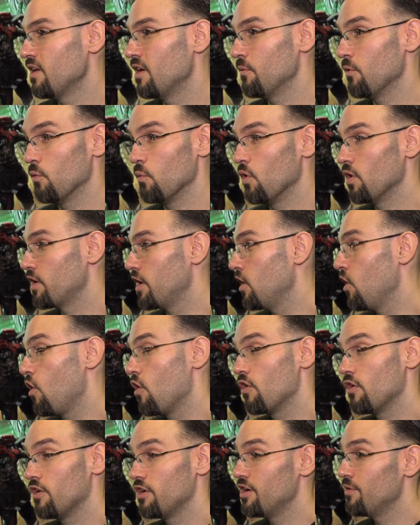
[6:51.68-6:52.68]
We're working
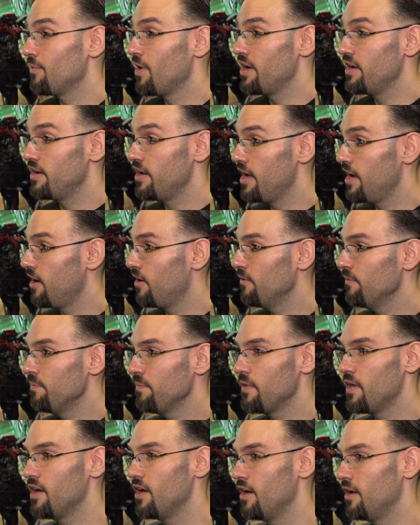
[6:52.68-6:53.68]
hard on it right now,
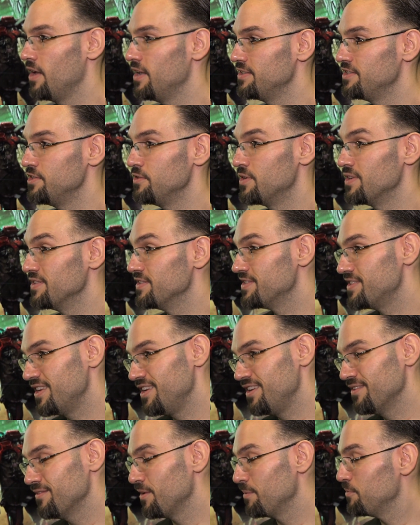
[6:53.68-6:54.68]
as you can
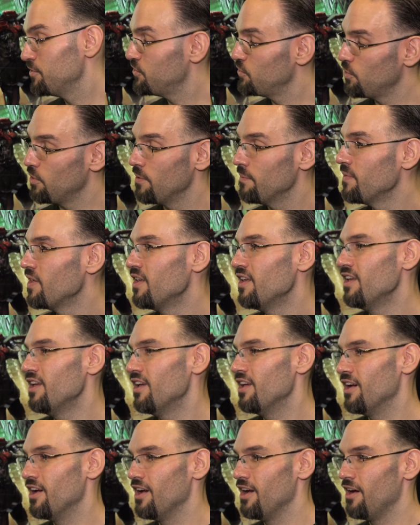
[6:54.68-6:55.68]
see, I'm sure,
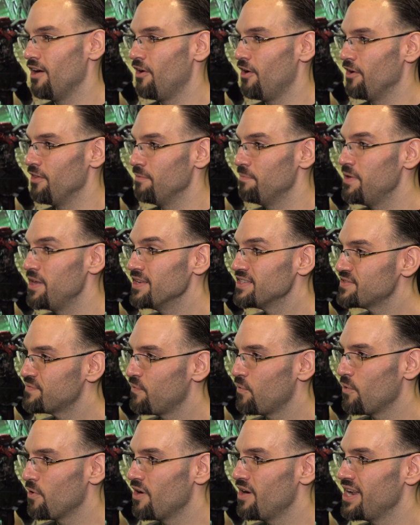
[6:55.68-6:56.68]
on
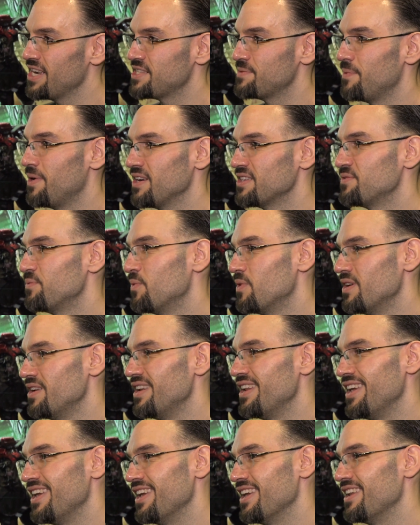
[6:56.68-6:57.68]
PS4, Xbox
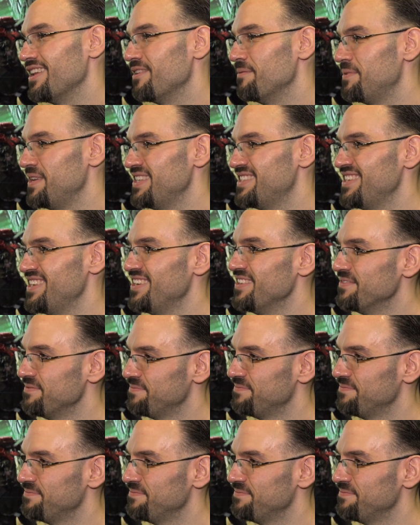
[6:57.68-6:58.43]
One, and the PC.